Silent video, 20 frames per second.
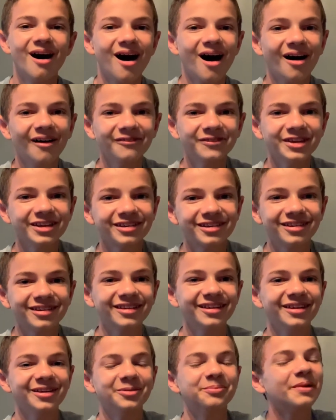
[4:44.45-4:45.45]

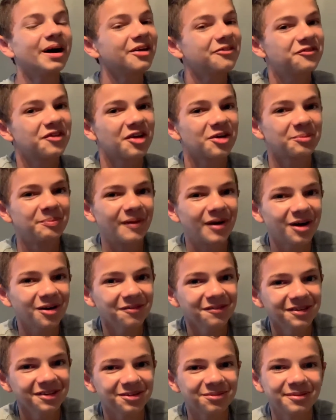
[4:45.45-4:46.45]
Obviously, my favorite
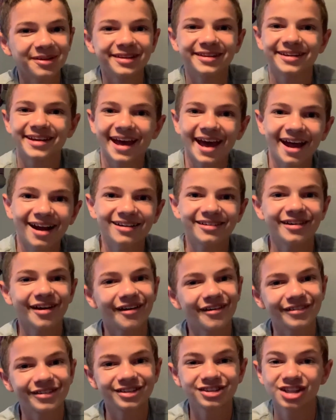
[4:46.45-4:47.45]
part was when the cat
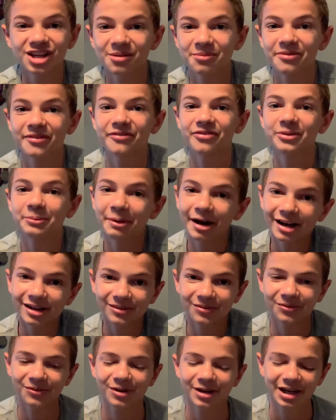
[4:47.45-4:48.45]
got on top of the
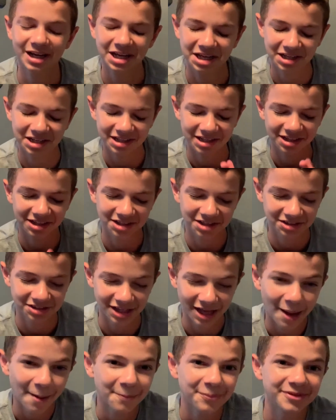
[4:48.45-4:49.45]
box fort and it
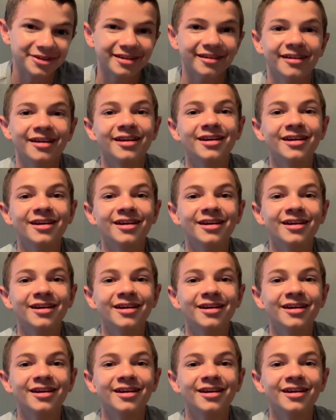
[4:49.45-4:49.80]
collapsed.